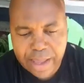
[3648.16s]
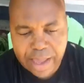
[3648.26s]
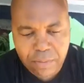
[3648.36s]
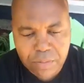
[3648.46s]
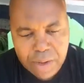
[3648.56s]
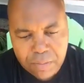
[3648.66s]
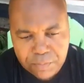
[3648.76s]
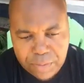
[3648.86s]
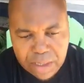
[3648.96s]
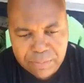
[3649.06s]
I would
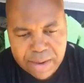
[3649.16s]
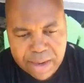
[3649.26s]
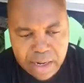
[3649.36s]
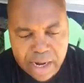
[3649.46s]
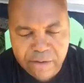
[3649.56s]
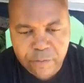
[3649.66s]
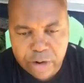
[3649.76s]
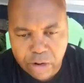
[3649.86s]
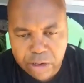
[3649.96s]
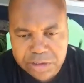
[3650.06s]
piggyback on a lot of what
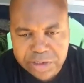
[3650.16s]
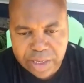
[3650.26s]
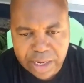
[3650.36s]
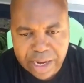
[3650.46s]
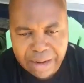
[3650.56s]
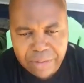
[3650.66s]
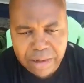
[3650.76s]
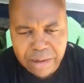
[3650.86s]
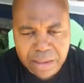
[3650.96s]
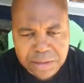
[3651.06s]
Art said. I would
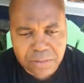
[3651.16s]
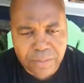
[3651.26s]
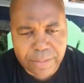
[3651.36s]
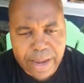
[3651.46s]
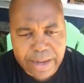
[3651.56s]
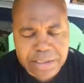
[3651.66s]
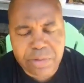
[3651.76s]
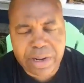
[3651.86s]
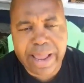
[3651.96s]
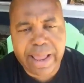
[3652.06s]

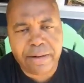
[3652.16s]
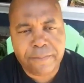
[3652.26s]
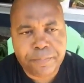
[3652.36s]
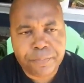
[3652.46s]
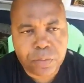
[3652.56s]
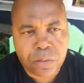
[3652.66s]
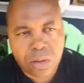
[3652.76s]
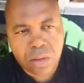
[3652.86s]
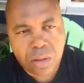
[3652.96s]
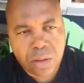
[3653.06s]
add,
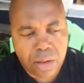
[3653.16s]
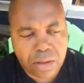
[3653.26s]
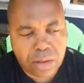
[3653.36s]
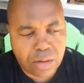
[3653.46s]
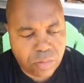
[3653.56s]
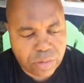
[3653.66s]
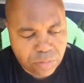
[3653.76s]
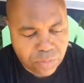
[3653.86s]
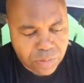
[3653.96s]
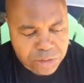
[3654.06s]
when
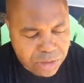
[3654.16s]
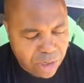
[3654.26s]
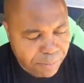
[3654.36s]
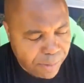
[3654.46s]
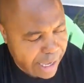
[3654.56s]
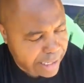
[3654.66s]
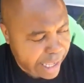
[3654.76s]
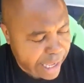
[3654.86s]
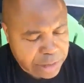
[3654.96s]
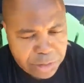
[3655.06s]
you start a
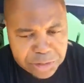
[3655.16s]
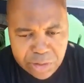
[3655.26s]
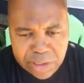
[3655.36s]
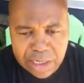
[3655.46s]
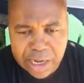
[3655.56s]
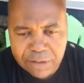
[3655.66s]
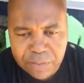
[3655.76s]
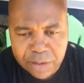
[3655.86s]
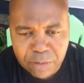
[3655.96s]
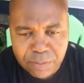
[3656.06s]
podcast, or you start any kind of
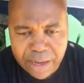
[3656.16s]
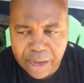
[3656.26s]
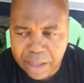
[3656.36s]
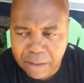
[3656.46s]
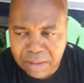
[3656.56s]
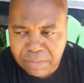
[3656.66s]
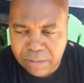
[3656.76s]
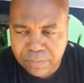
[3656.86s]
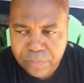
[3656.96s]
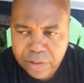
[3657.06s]
thing, you're making a commitment
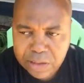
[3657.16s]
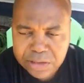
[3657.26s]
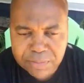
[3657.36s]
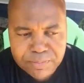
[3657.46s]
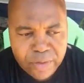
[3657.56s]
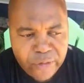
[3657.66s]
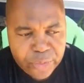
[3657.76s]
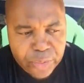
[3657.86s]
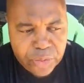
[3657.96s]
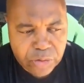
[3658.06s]
to both
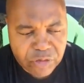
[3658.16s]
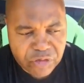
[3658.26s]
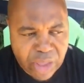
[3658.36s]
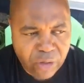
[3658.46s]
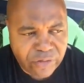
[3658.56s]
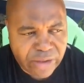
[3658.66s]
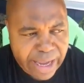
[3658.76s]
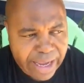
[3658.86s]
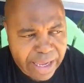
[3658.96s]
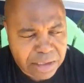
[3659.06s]
yourself
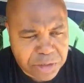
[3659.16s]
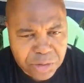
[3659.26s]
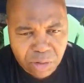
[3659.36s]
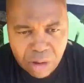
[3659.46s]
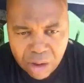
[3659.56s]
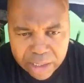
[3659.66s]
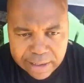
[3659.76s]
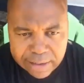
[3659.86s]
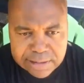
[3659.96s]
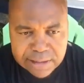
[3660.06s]
and to your
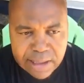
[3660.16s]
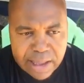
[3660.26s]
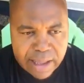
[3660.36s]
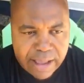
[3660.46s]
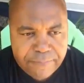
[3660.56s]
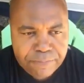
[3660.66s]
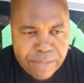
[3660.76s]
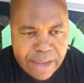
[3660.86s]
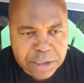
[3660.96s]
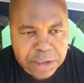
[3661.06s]
audience, and
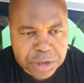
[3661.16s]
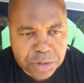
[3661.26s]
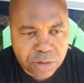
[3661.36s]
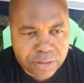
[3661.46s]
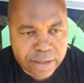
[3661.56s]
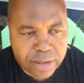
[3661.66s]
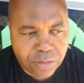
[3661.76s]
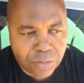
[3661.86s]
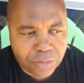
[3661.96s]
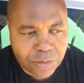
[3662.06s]
make sure that you